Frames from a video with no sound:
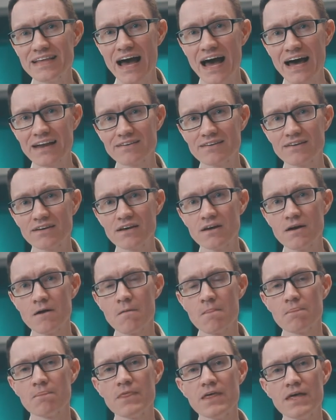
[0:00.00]
that,
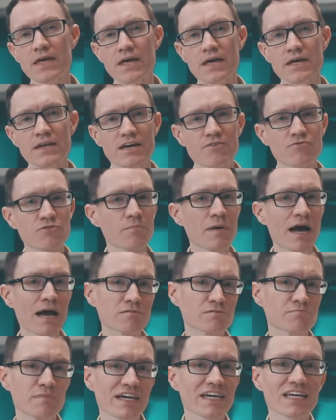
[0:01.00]
then if the
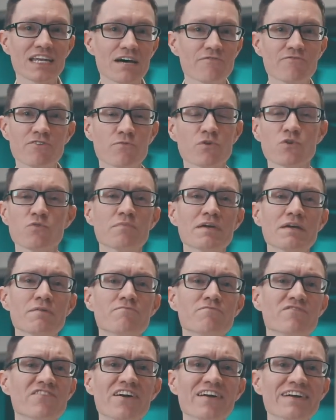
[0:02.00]
pipe's big enough, it would be
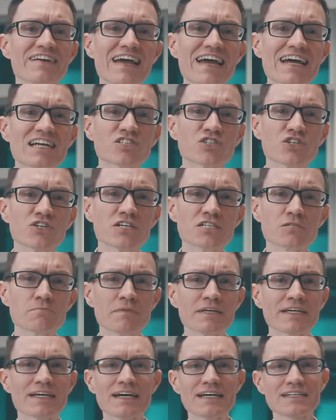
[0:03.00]
very dangerous
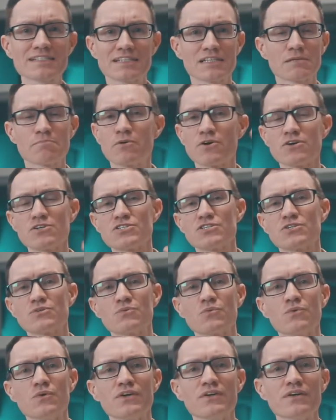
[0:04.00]
because then the
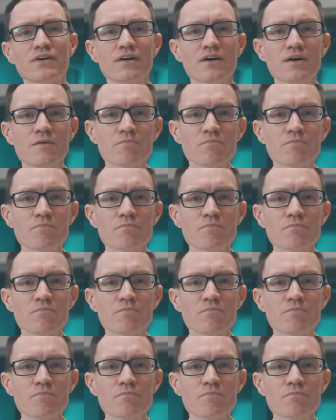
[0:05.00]
person would,